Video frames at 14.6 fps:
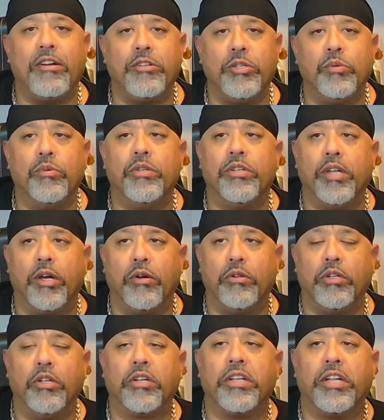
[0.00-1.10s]
you would know,
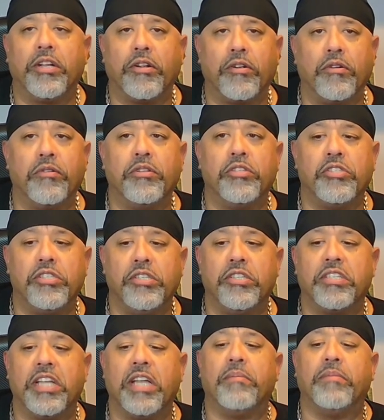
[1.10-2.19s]
looking at her, that she is
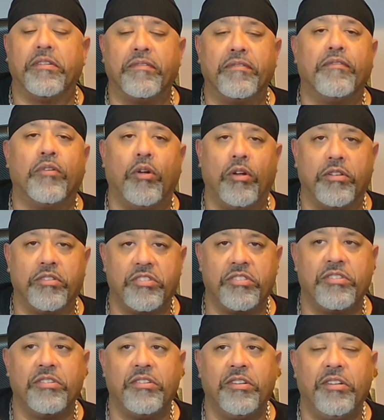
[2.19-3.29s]
Emma Frost.
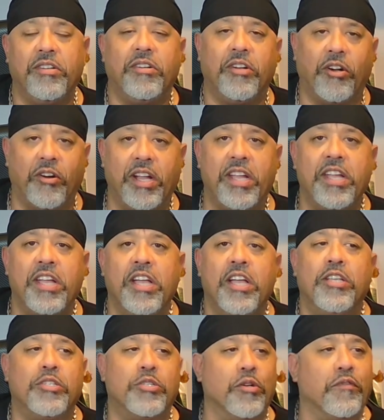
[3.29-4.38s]
All right?
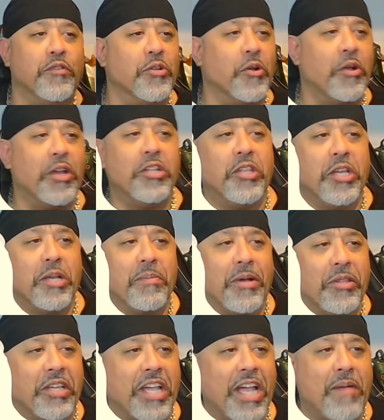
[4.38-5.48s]
So if you know anything about
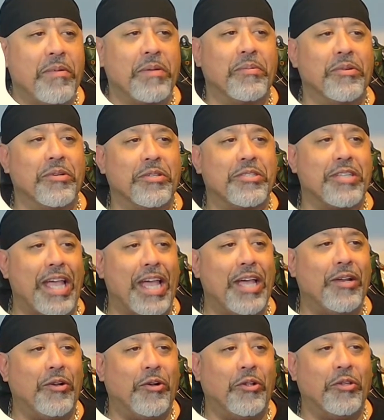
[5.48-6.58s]
the comic books at
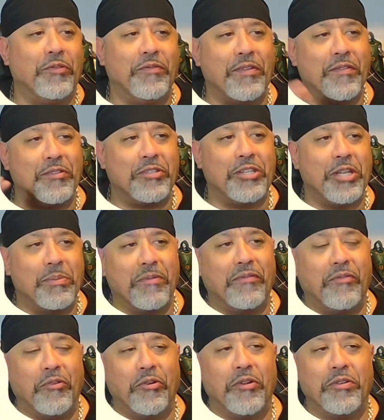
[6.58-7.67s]
all, if you've ever seen it
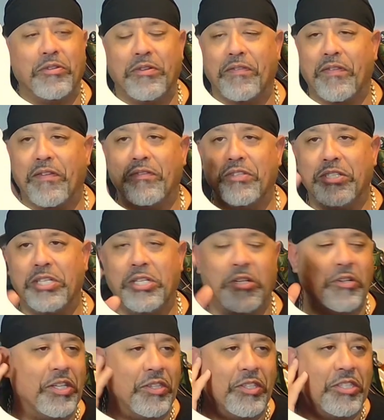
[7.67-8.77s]
before, you've ever seen her
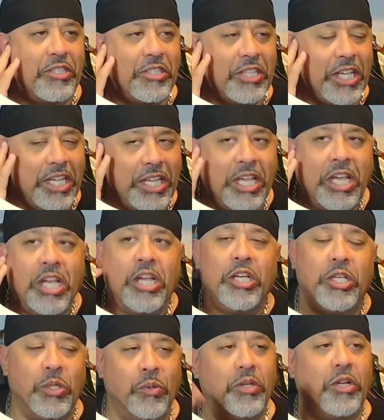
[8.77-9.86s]
in this state,
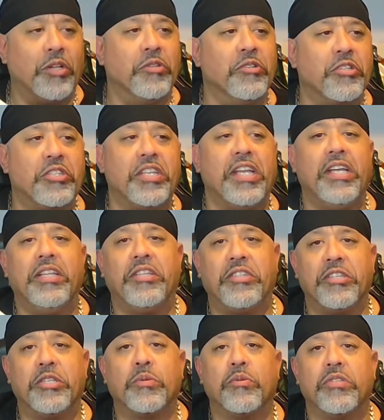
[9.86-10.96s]
you would understand that
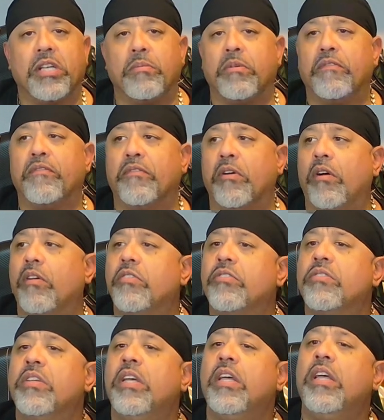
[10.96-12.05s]
this was Emma Frost.
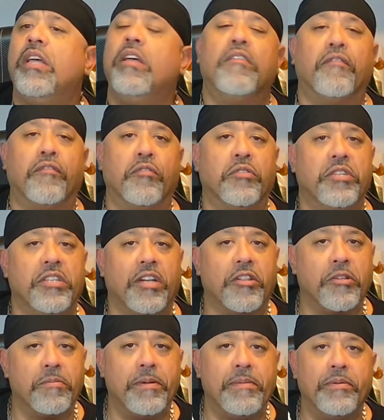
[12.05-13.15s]
For the other
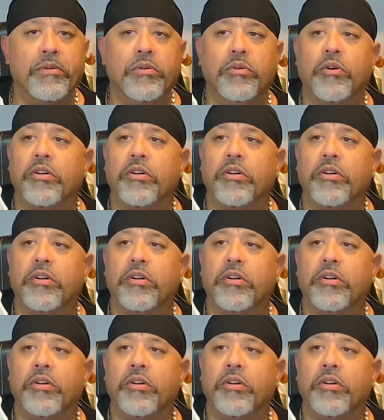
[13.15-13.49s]
people who are